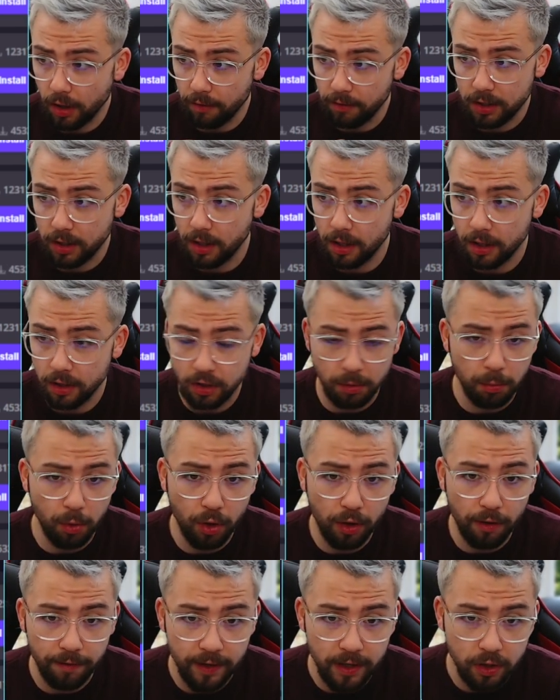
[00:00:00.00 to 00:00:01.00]
Obviously, there's some
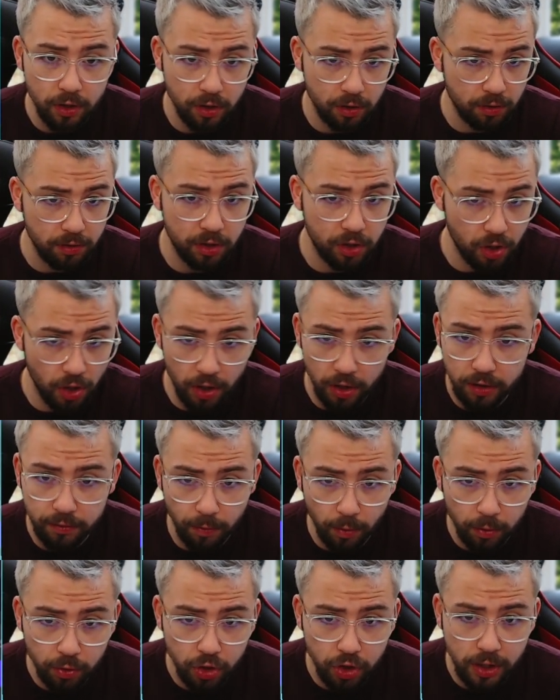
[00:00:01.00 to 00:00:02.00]
other features,
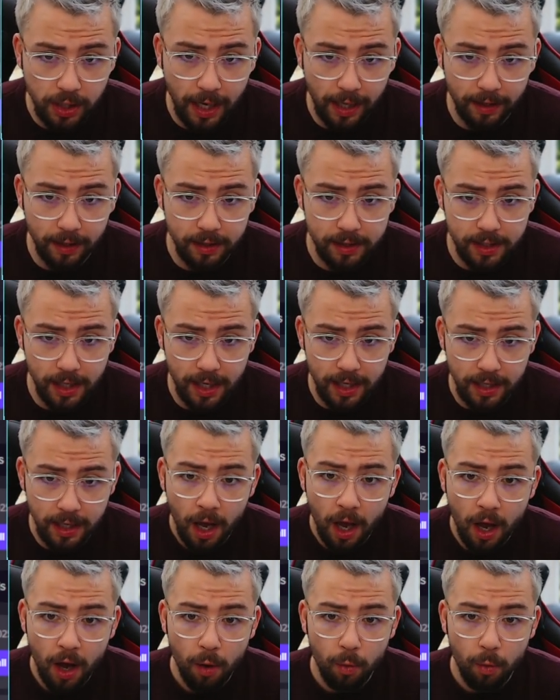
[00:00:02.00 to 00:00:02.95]
search functionality.